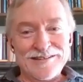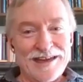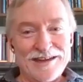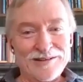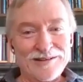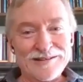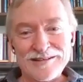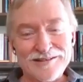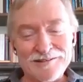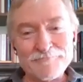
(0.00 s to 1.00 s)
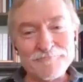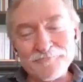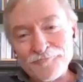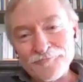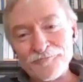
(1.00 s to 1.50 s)
yeah. mean, it, it, and I
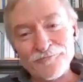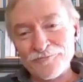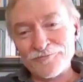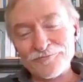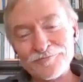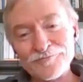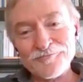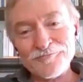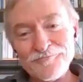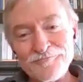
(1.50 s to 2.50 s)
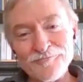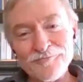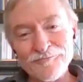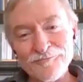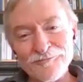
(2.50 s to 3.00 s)
mean, famously, even just the
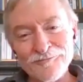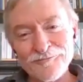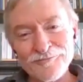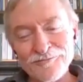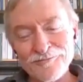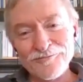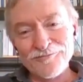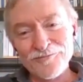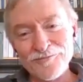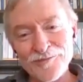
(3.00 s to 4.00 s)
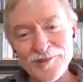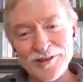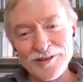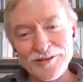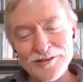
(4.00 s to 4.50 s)
separation of
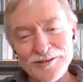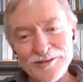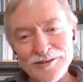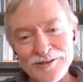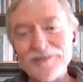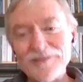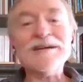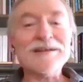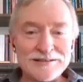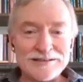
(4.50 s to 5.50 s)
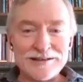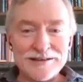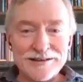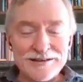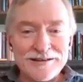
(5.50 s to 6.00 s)
political economy into
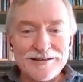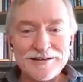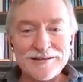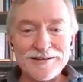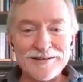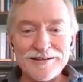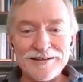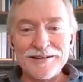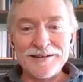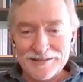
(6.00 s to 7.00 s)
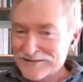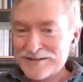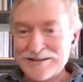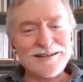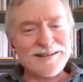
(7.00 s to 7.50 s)
political science and
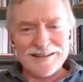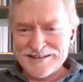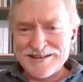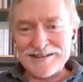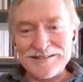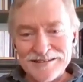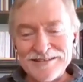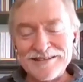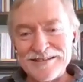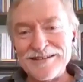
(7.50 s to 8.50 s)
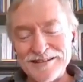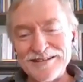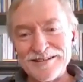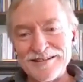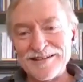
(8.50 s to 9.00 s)
economics is yeah. a pretty recent
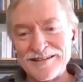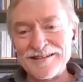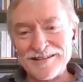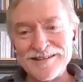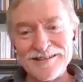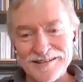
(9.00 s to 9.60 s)
phenomenon.